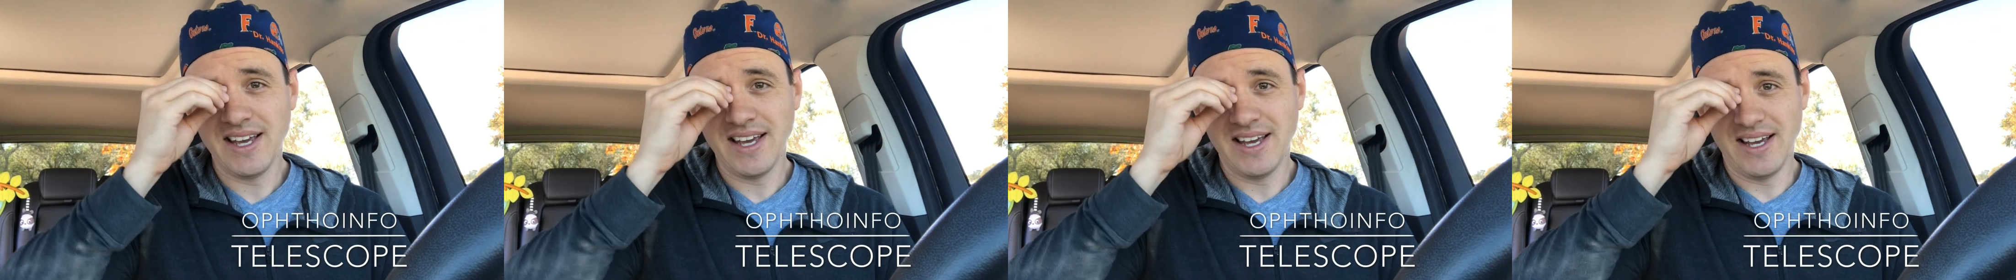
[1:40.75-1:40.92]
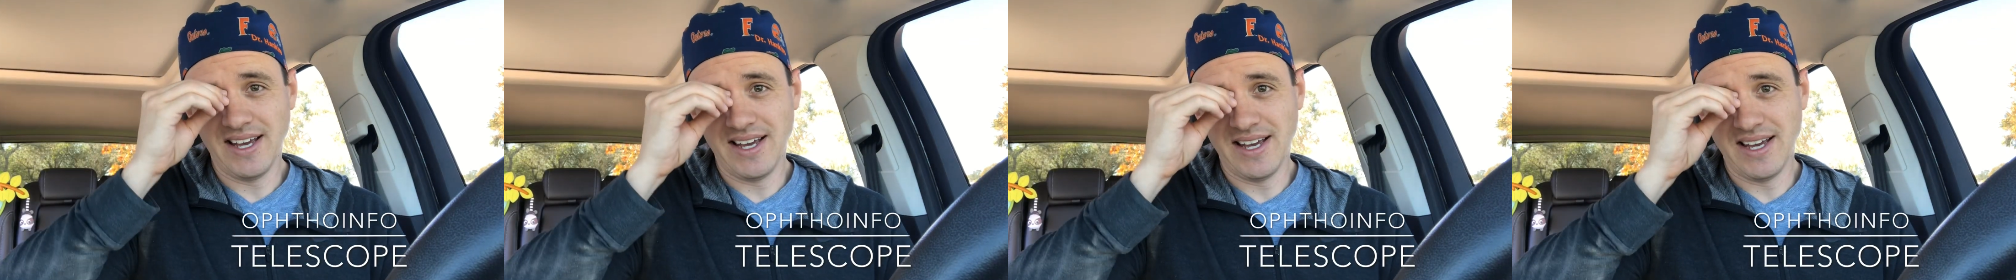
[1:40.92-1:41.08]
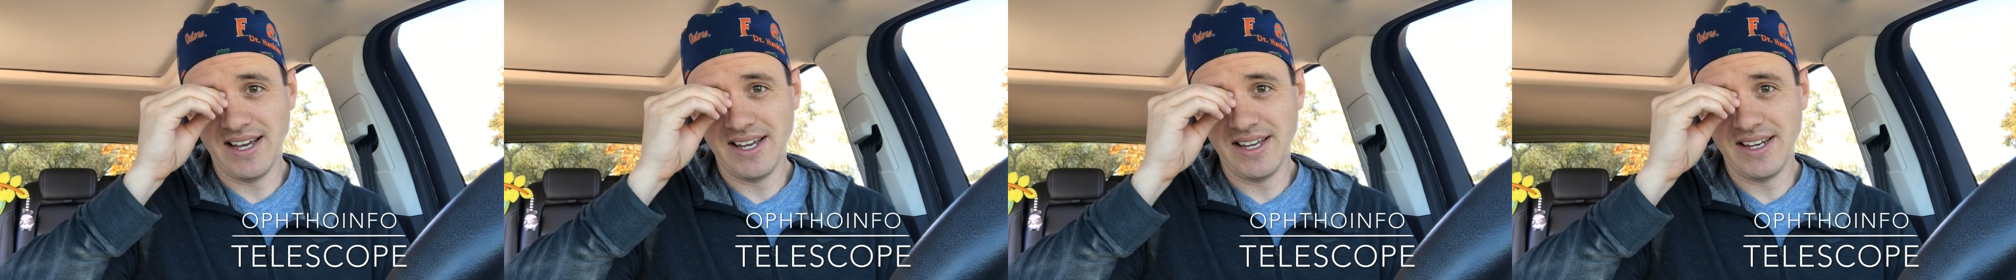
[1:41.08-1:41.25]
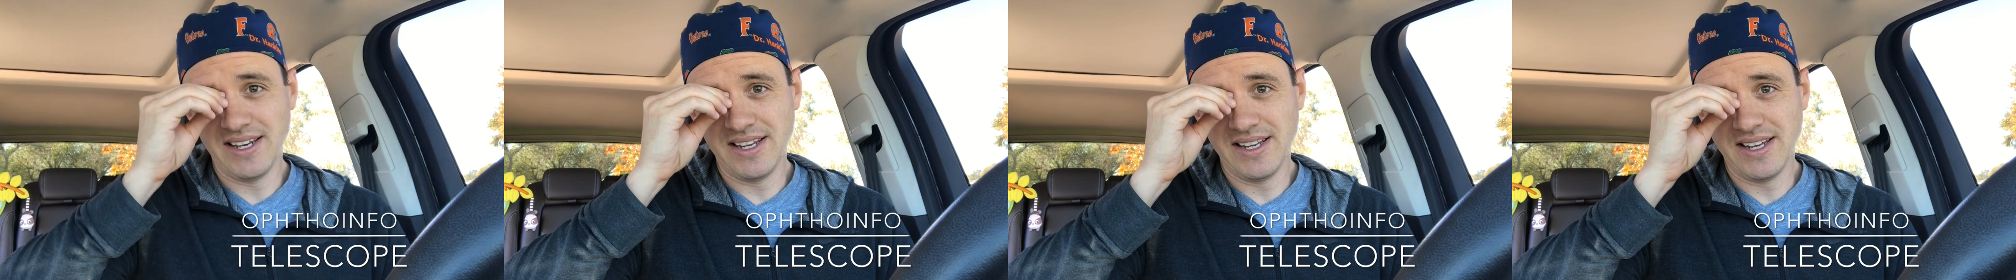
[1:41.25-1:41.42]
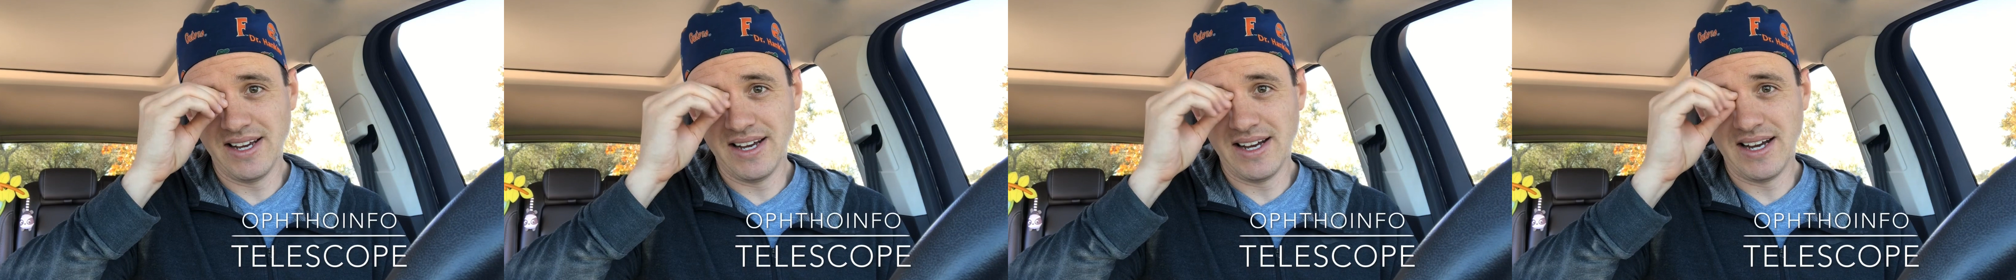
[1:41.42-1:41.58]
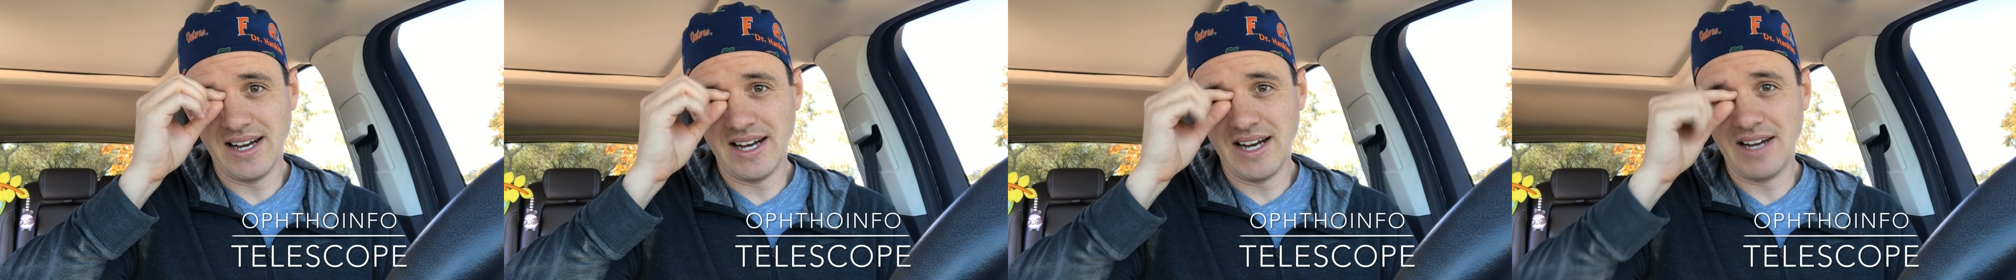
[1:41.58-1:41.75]
and
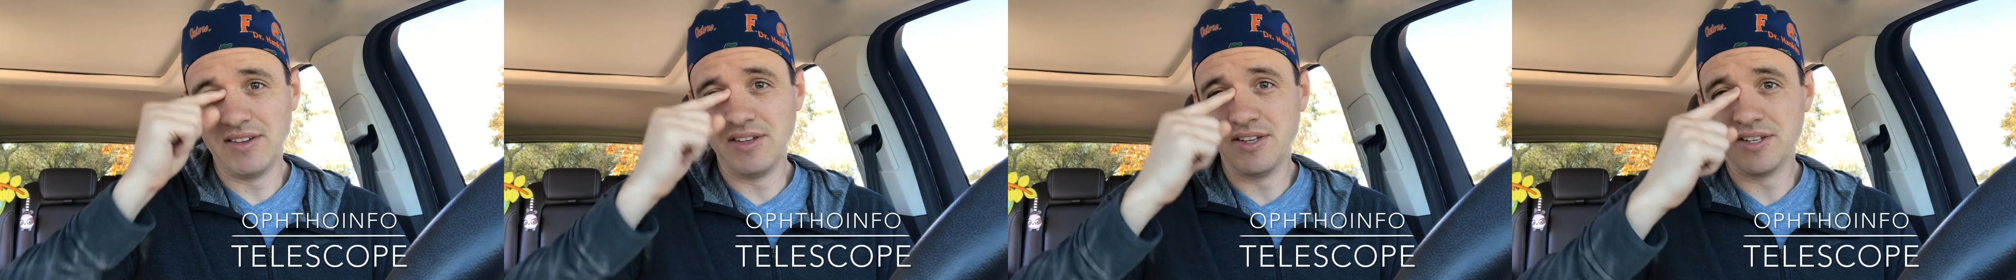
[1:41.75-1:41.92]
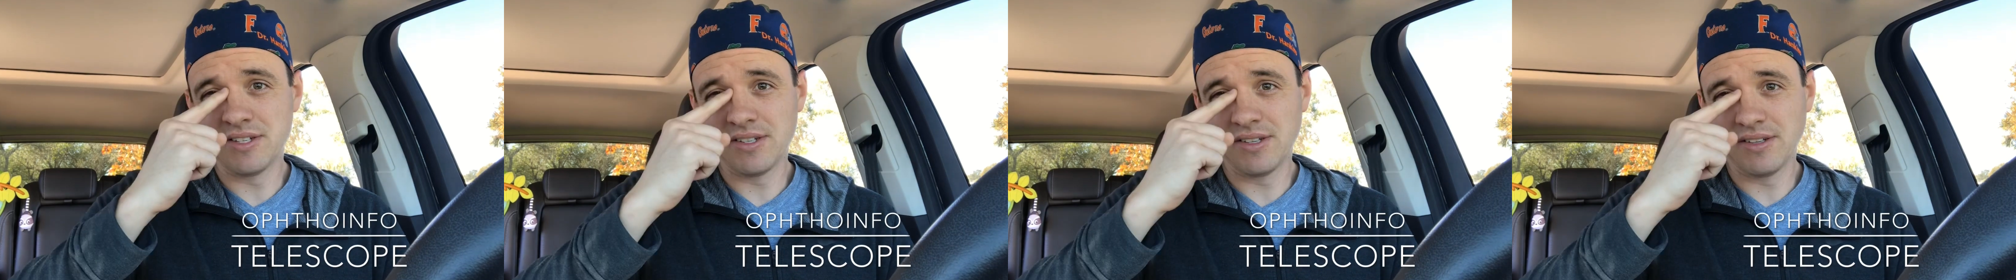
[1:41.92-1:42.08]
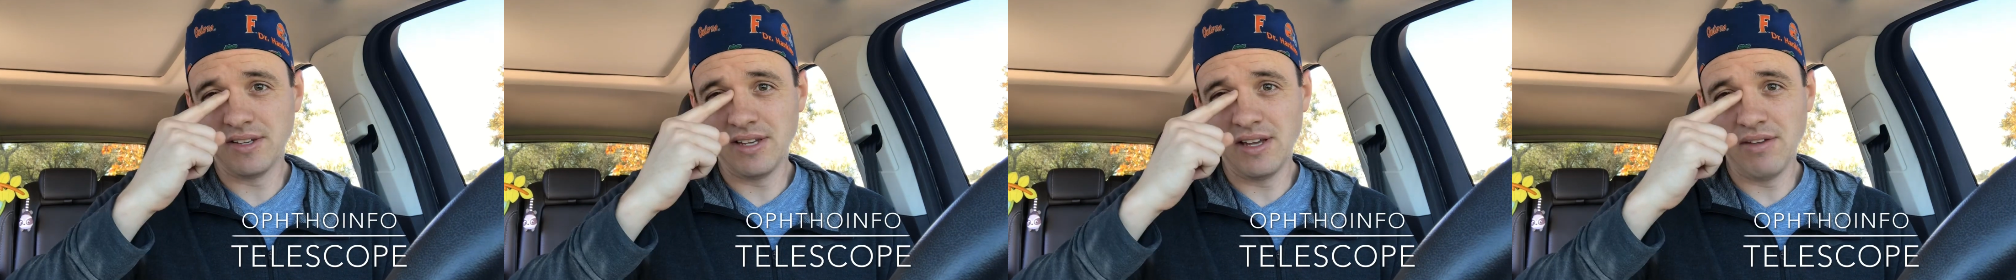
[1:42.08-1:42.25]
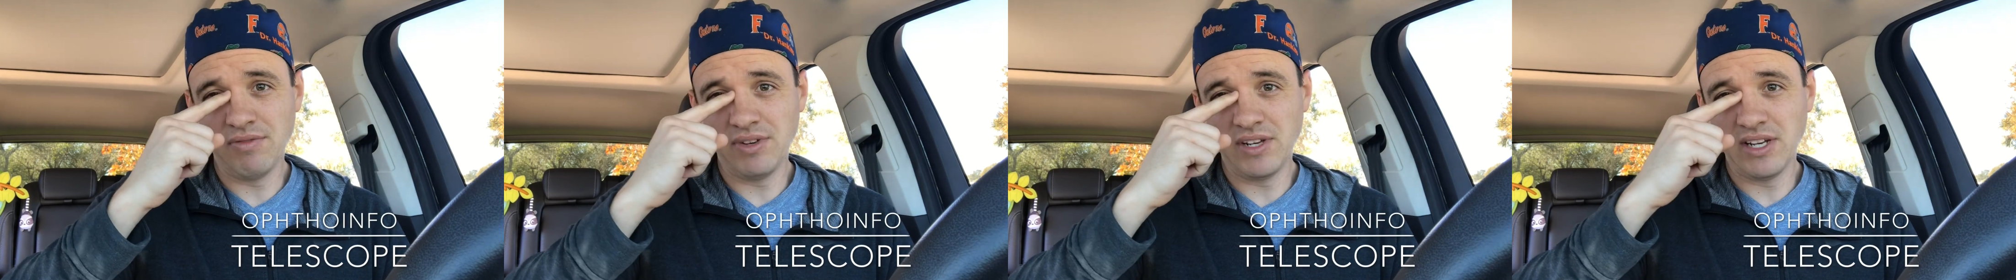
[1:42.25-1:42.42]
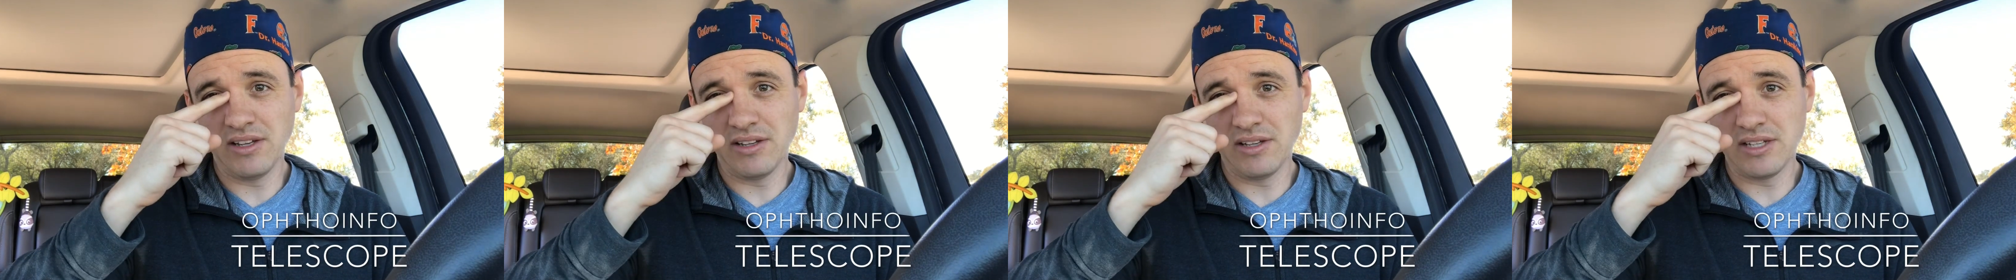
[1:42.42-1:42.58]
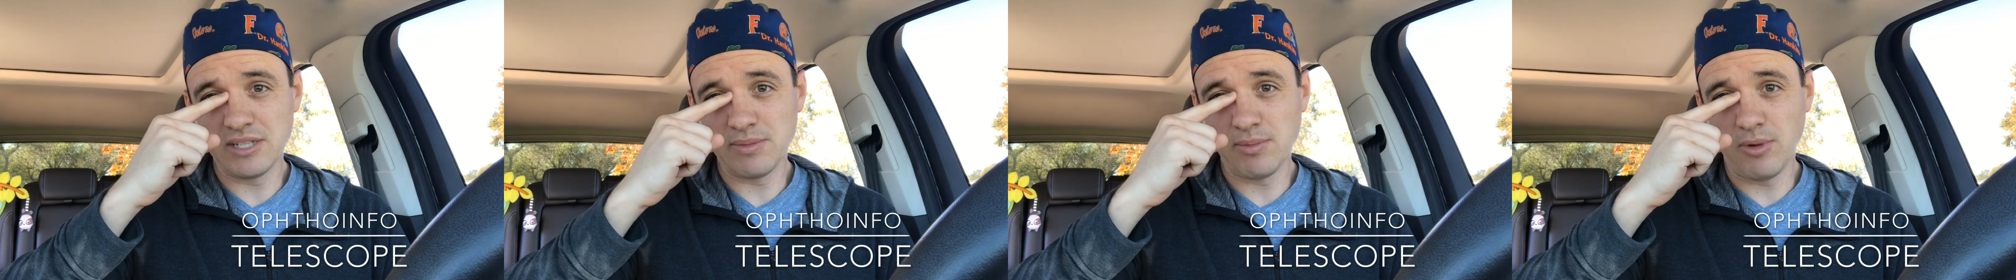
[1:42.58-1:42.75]
this
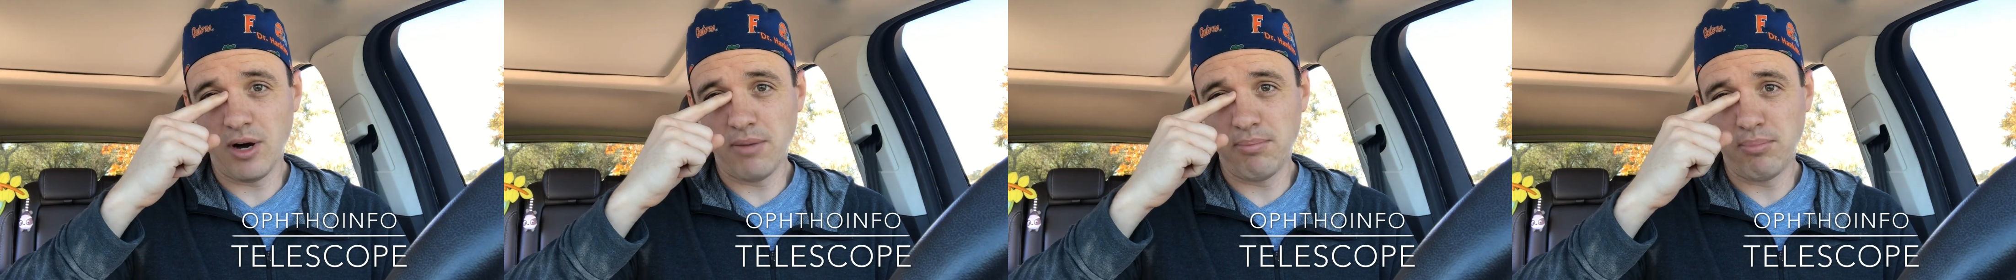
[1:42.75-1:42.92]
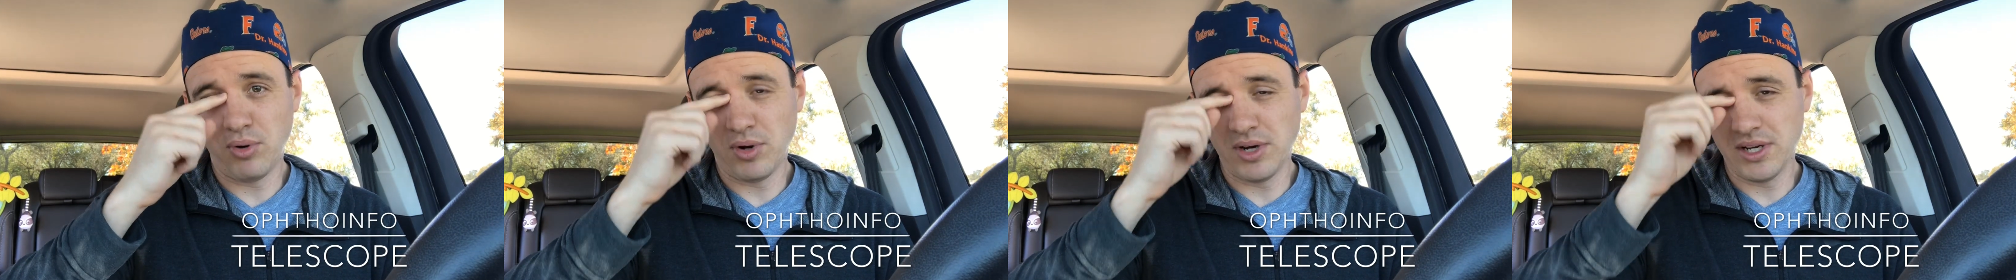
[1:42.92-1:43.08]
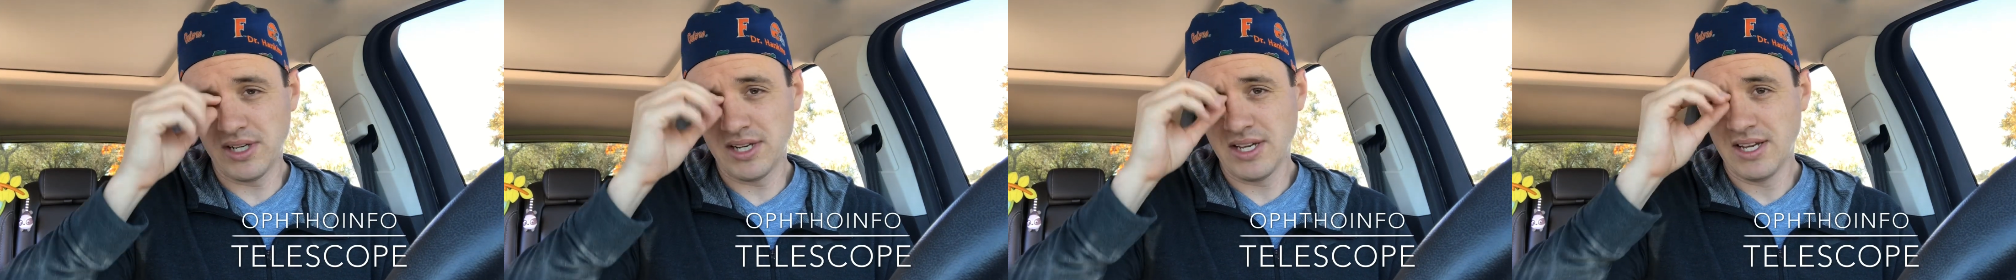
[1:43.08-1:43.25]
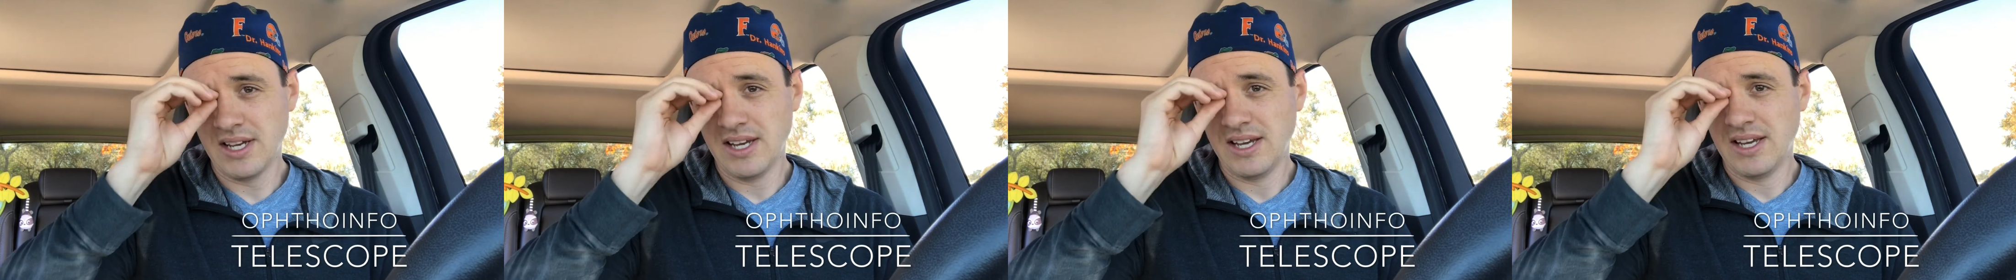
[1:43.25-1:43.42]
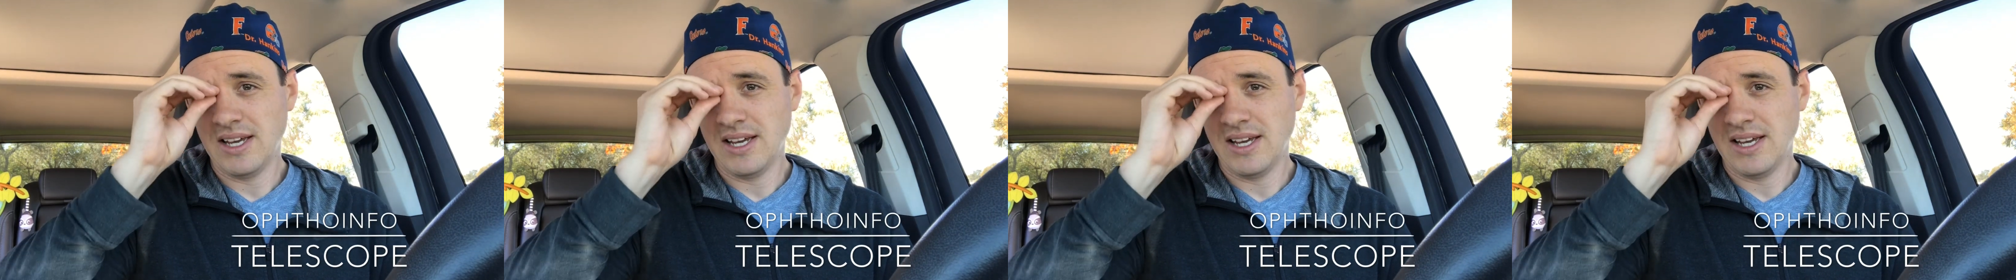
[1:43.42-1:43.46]
infinitely small point,